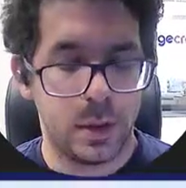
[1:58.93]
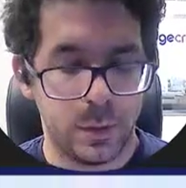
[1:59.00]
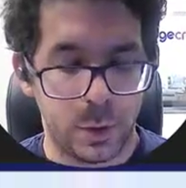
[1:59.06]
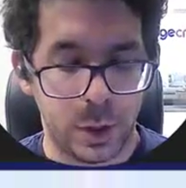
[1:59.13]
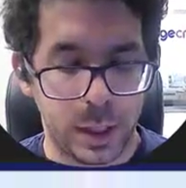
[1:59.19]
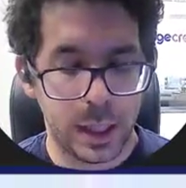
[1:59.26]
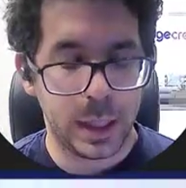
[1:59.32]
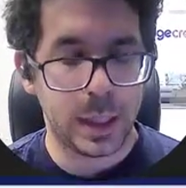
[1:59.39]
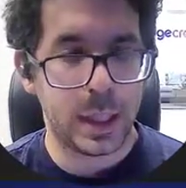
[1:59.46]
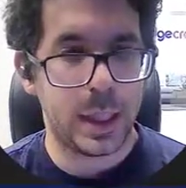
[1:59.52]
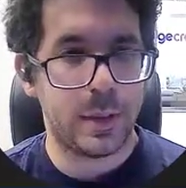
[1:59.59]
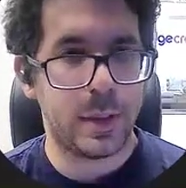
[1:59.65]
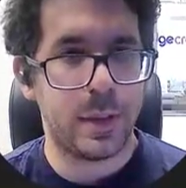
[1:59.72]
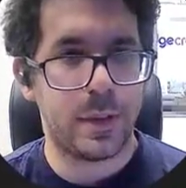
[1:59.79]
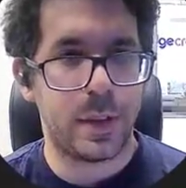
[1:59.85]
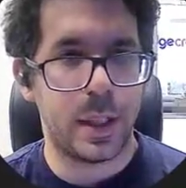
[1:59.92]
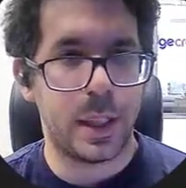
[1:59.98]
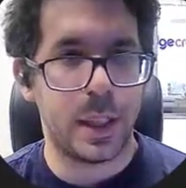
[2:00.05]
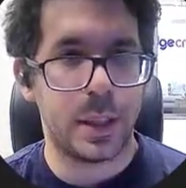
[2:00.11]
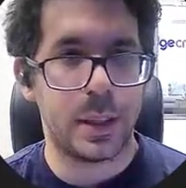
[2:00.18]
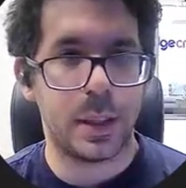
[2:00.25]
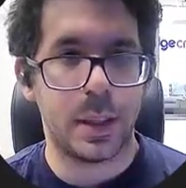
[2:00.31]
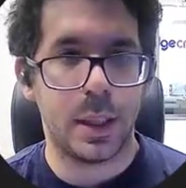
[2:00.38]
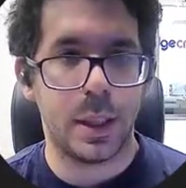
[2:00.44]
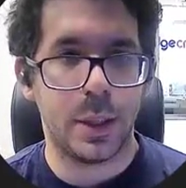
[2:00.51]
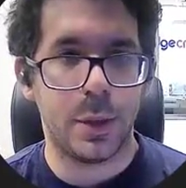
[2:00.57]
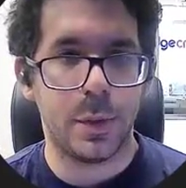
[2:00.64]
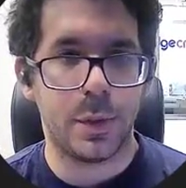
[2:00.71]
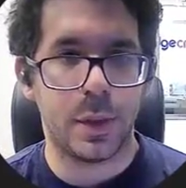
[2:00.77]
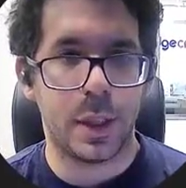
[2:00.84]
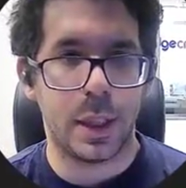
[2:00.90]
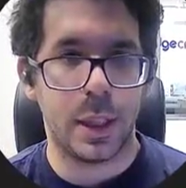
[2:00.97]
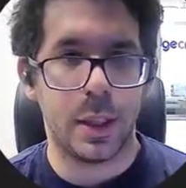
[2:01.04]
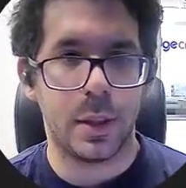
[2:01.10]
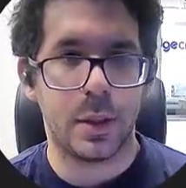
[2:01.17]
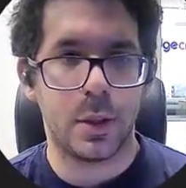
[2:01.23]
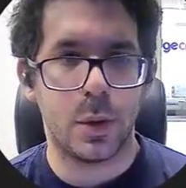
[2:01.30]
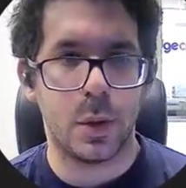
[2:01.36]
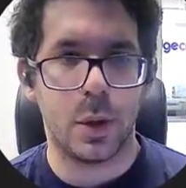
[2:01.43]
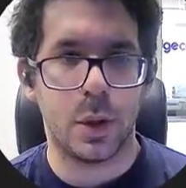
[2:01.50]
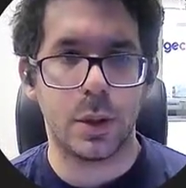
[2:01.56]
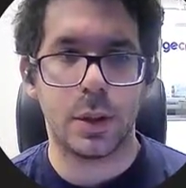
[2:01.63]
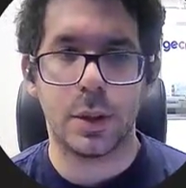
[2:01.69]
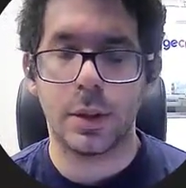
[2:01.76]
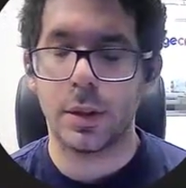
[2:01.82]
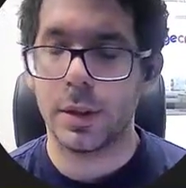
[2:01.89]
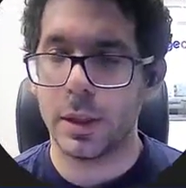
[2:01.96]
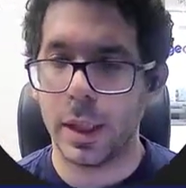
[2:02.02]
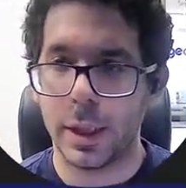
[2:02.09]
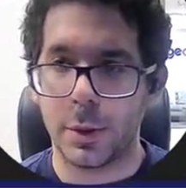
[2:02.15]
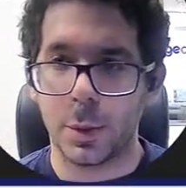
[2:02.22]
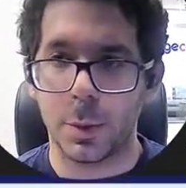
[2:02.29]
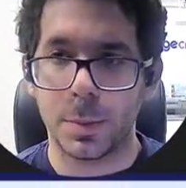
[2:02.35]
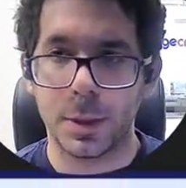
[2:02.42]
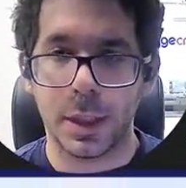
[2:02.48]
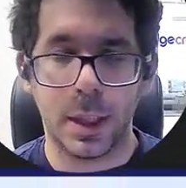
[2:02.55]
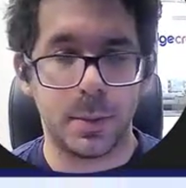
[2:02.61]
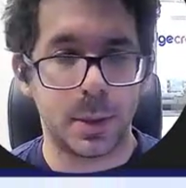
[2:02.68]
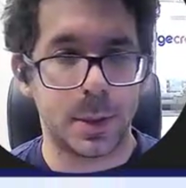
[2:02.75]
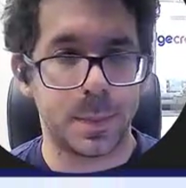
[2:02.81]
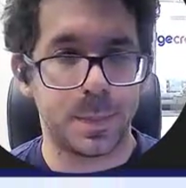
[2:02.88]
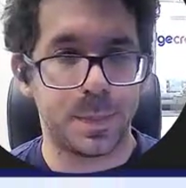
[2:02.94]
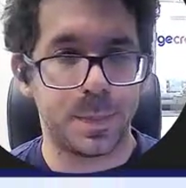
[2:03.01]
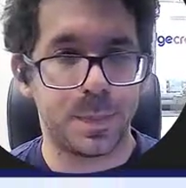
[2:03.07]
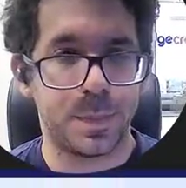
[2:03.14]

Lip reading: for that, I've defined a new file called tag groups YAML.